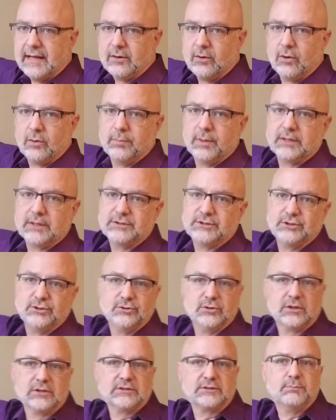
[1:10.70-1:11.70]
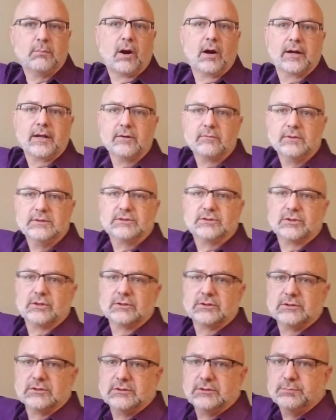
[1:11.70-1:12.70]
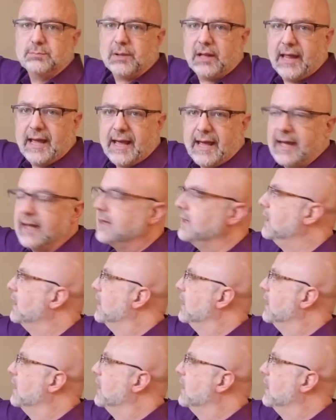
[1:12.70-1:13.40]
a whole bunch. You do all this market research, and you plan.